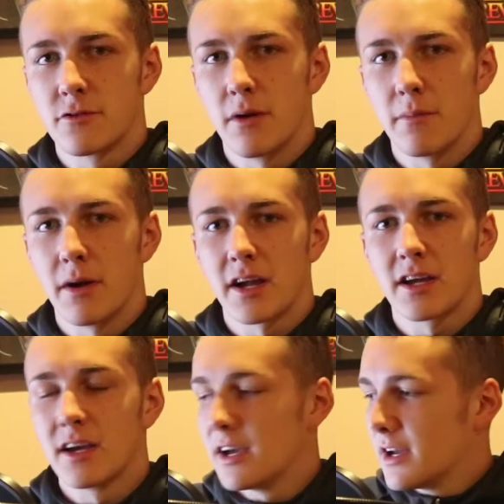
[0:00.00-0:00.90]
through my mic,
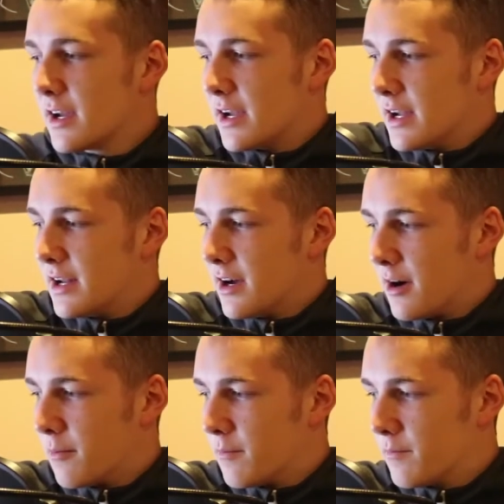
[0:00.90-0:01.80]
the
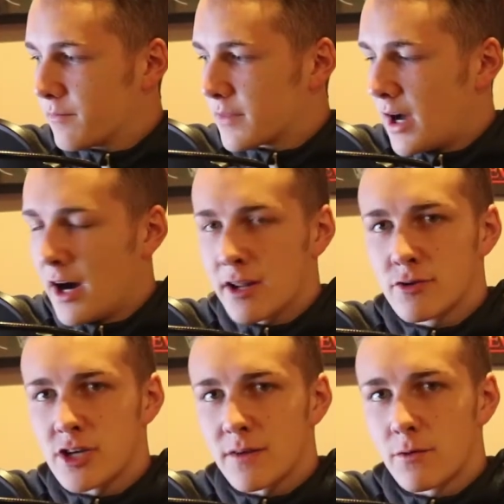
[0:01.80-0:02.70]
audio
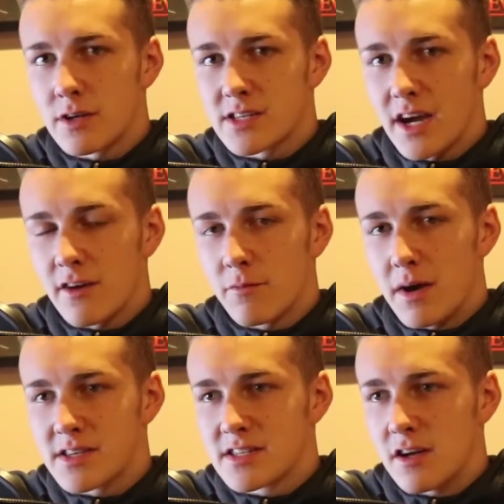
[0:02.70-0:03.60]
jack for it is kind of
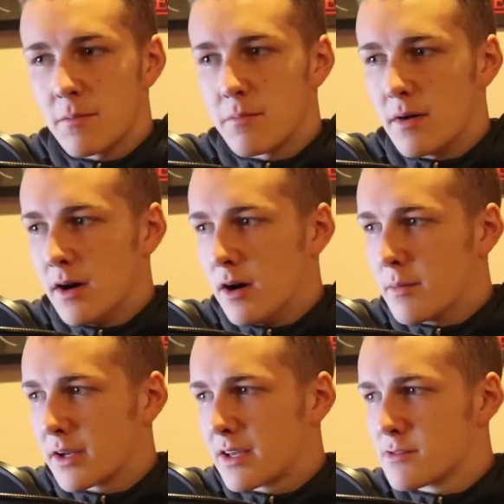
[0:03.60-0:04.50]
messed up.
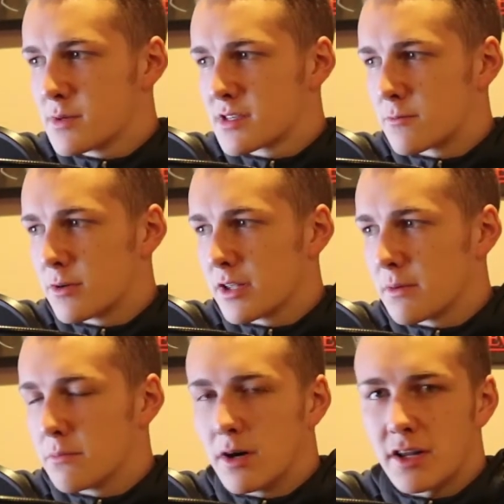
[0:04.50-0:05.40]
It gives me some really
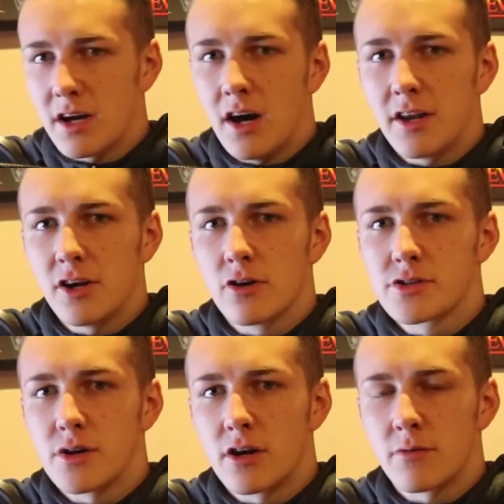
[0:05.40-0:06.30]
muddy audio,
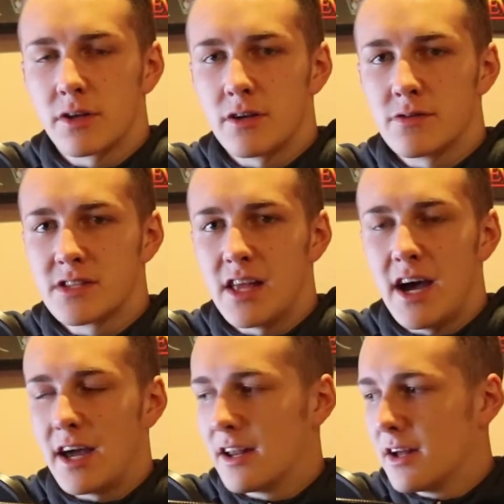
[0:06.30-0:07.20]
so I don't really use
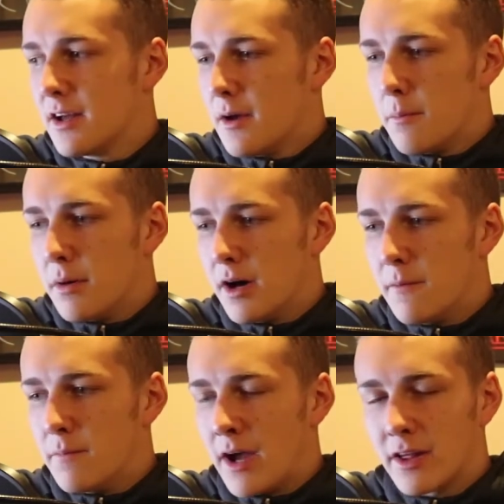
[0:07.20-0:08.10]
that.
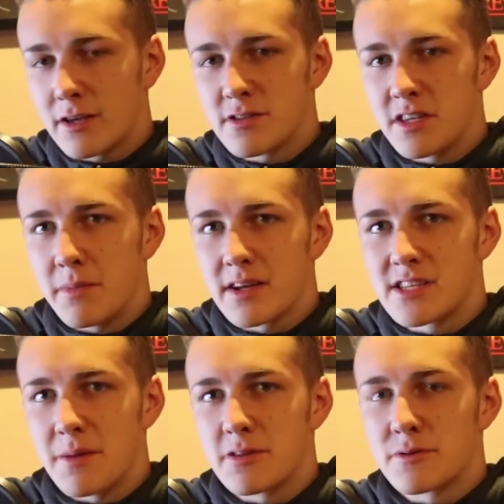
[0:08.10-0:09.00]
But I like using the mix
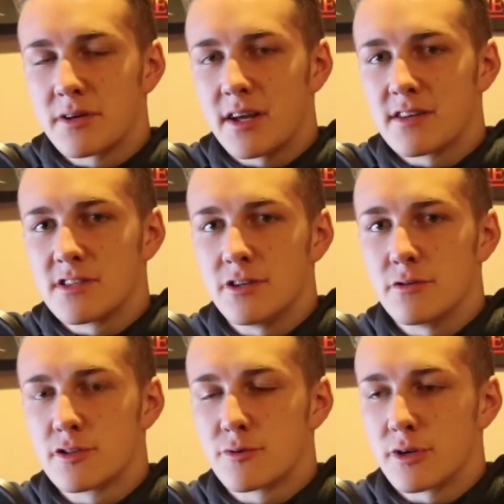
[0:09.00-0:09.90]
amp. It's really nice to
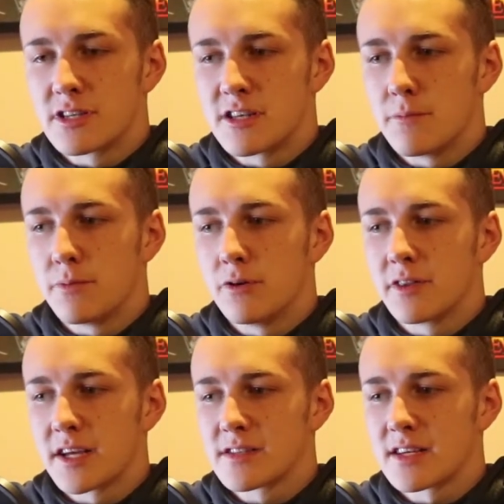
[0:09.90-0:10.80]
use. It's really simple and
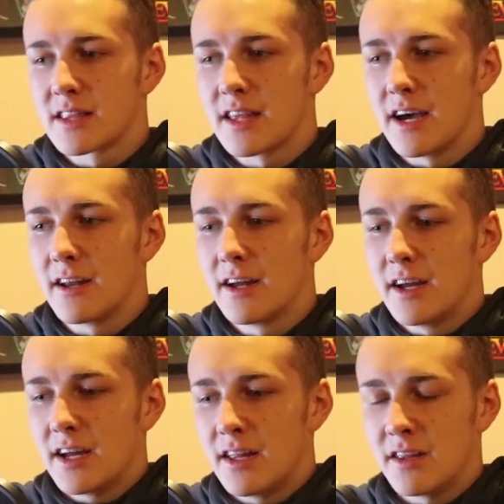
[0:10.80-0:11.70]
things like that.
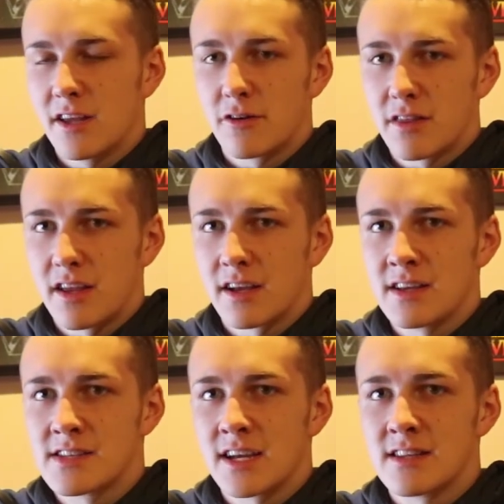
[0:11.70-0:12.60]
And then the other thing
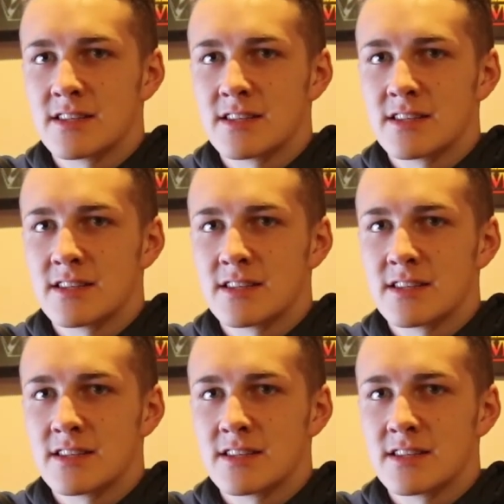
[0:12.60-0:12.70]
is a